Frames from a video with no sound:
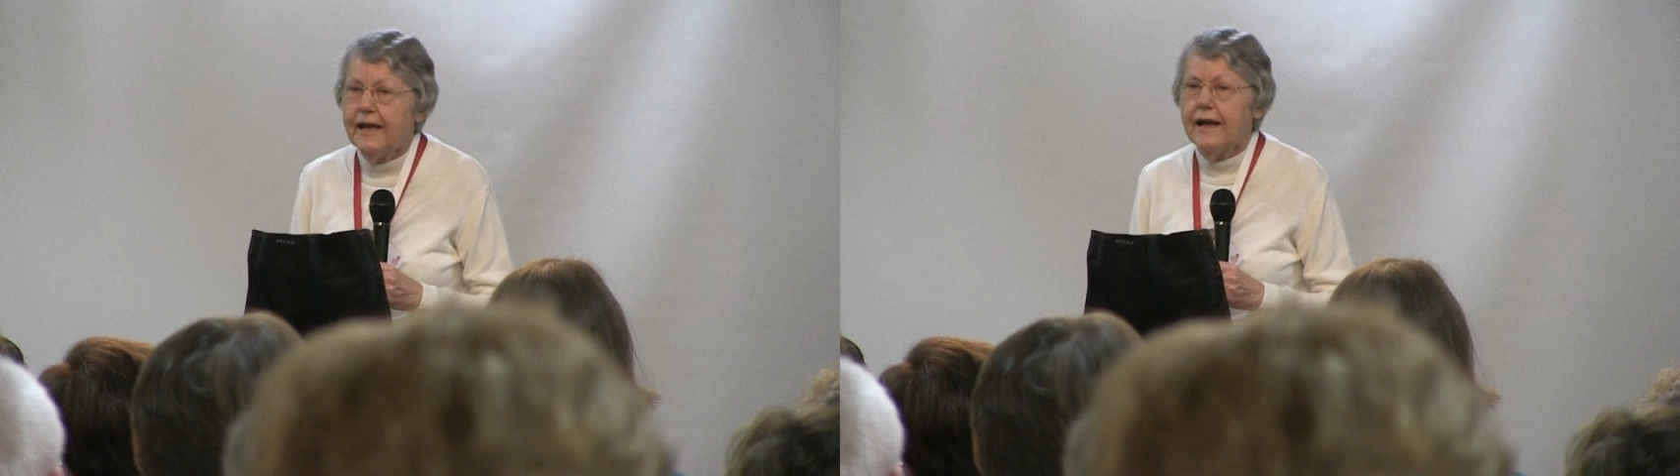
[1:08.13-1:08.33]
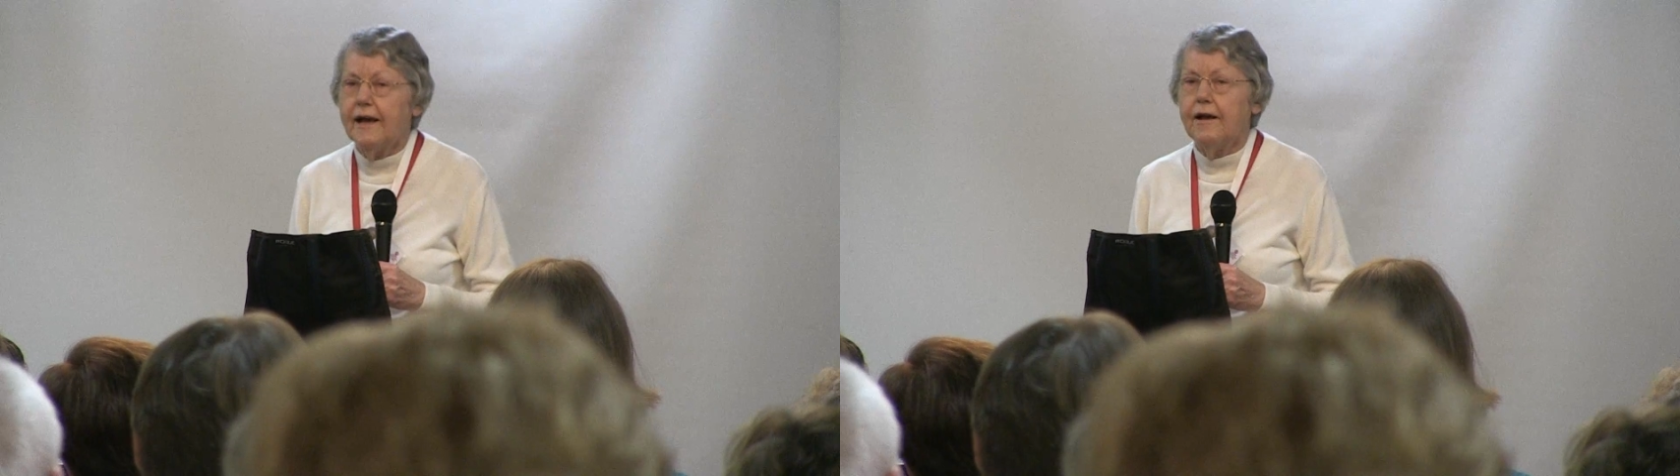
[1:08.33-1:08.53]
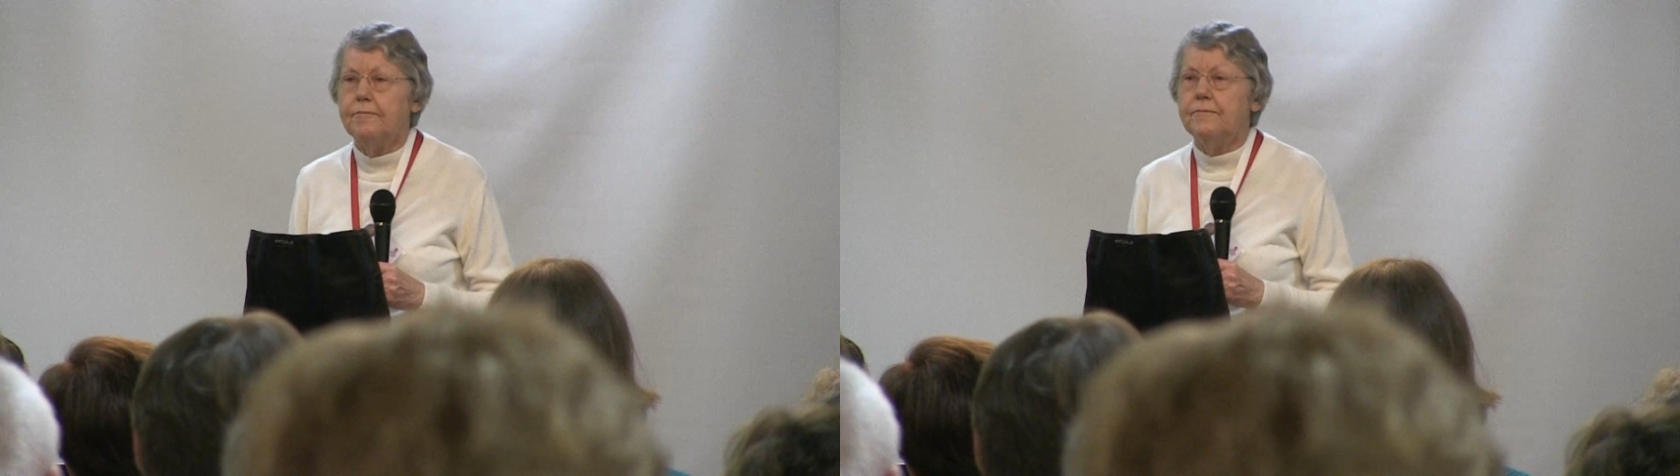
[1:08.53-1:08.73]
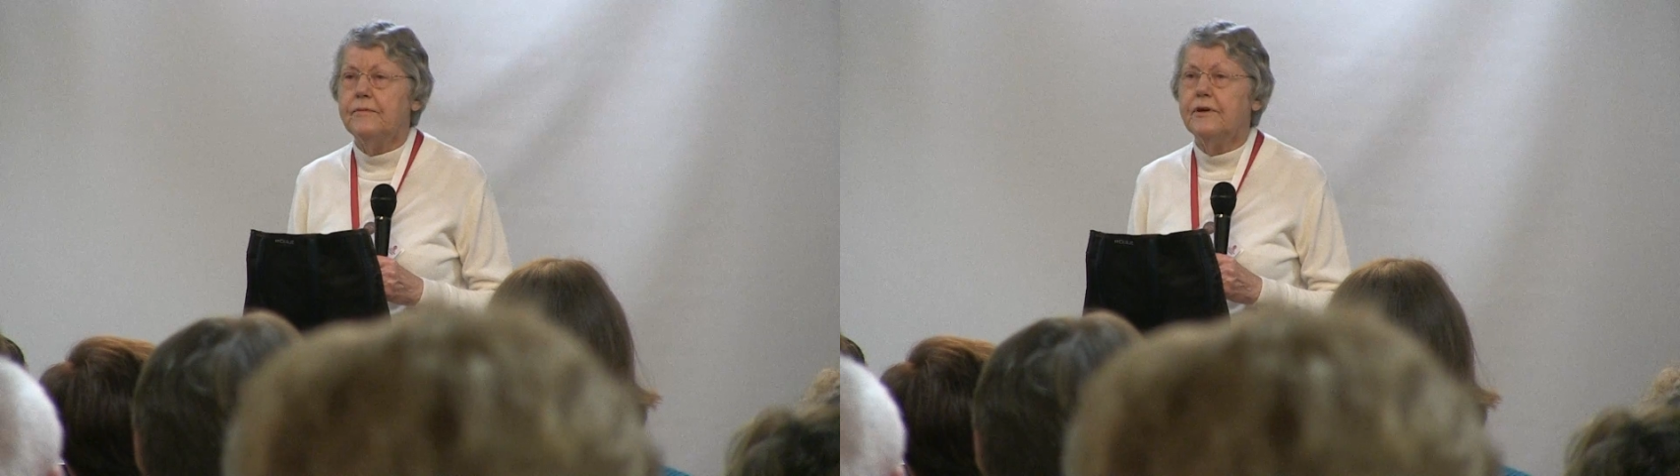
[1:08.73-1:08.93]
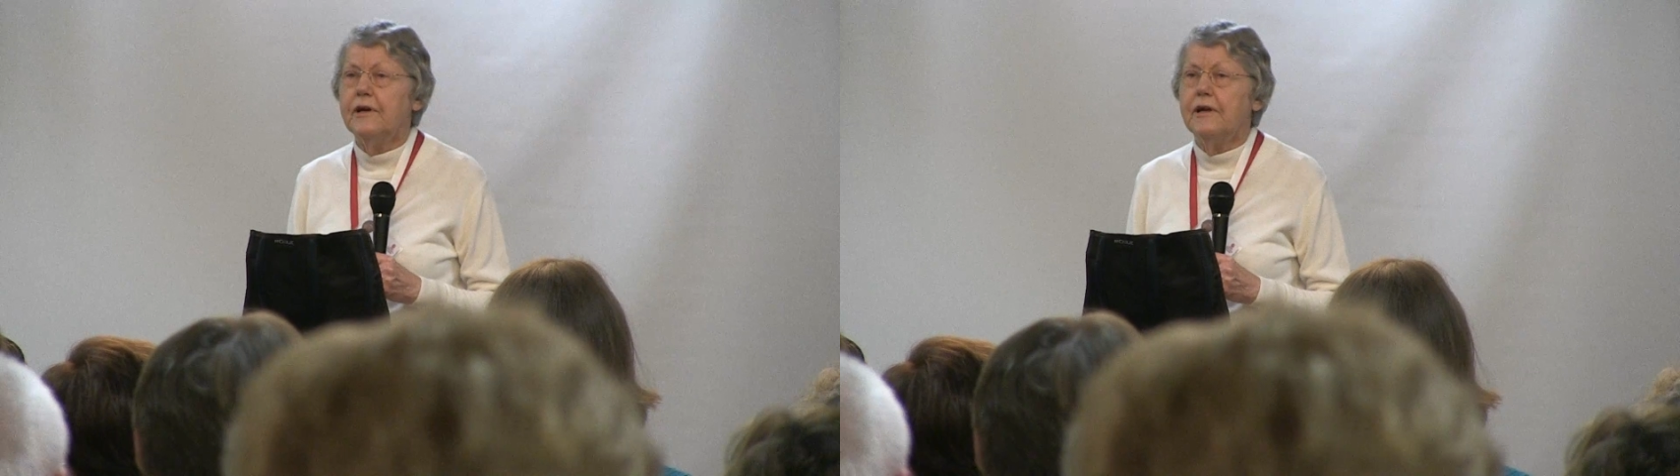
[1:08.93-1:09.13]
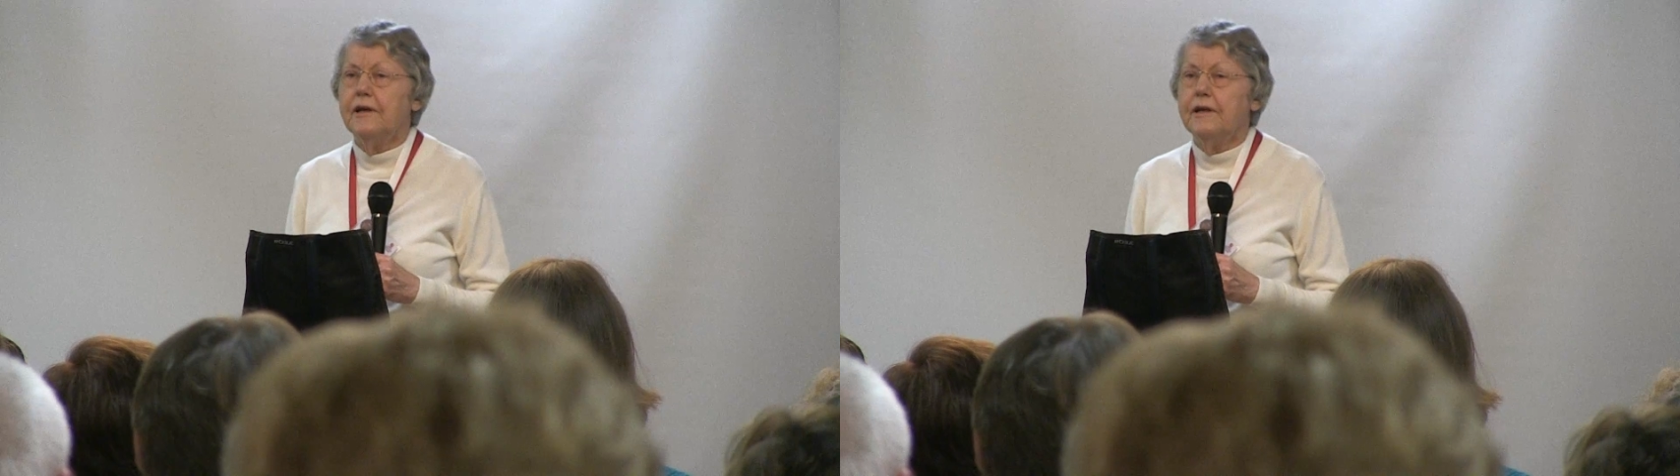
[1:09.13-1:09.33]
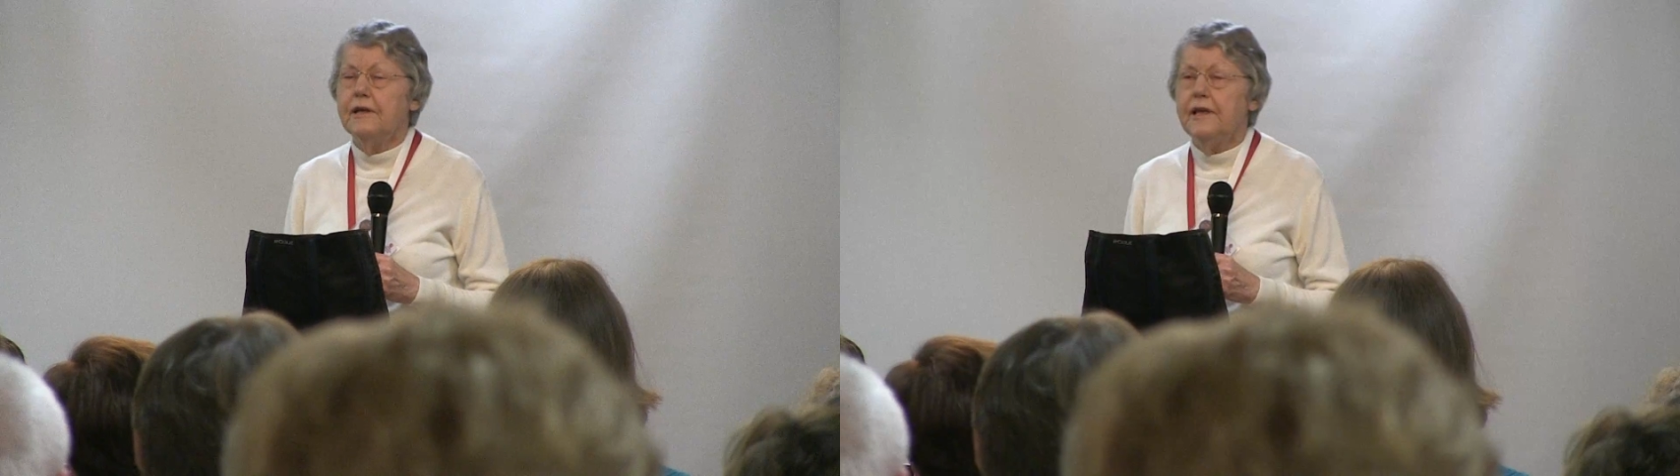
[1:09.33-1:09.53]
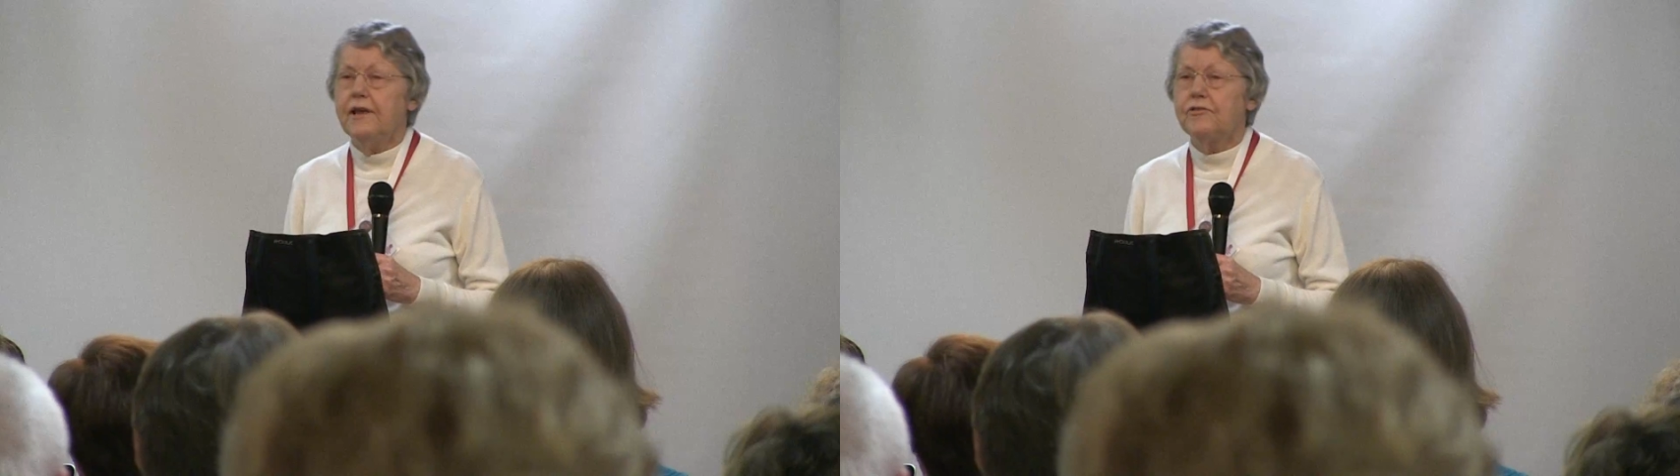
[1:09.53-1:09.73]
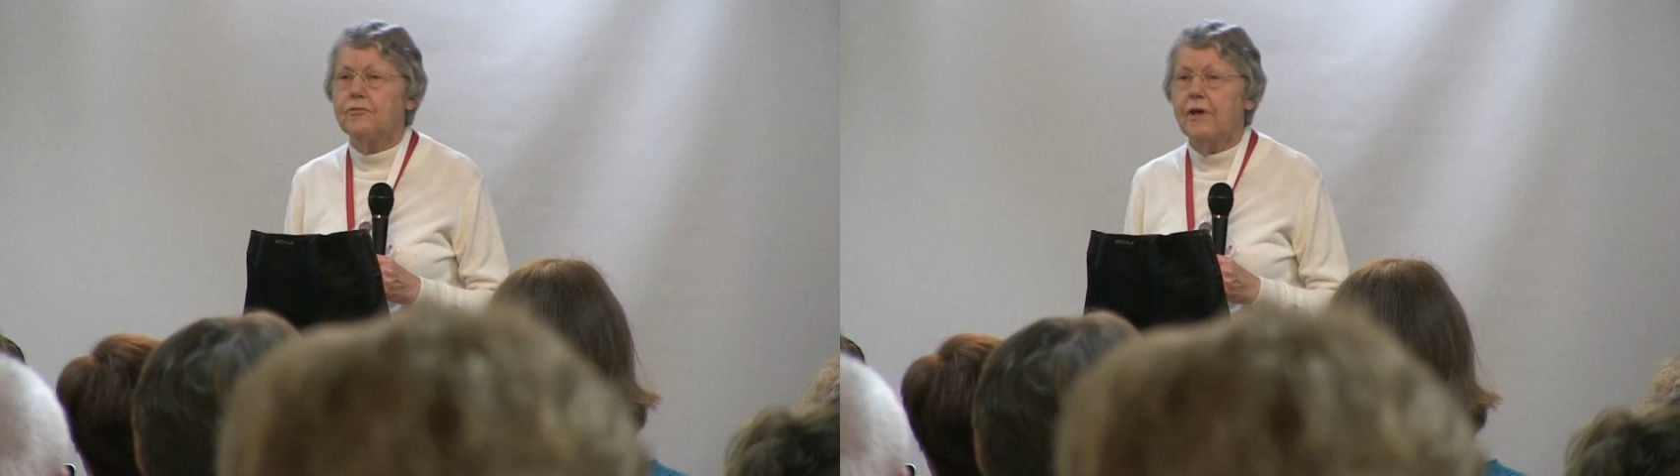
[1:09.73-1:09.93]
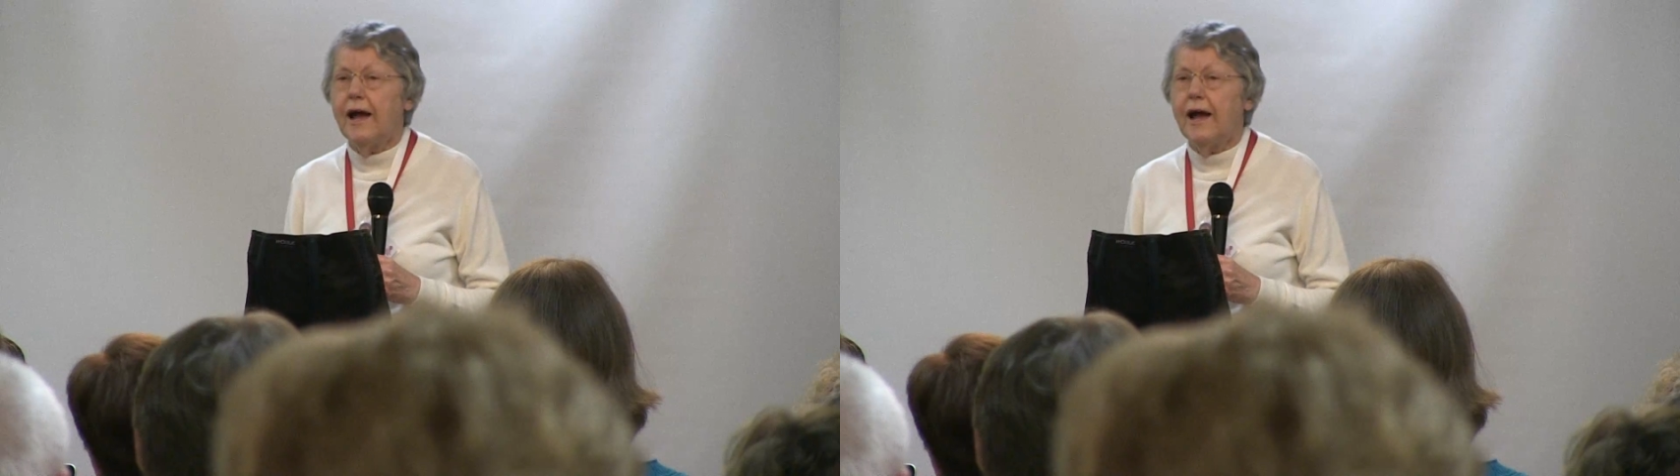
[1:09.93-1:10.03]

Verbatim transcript: Um, it's,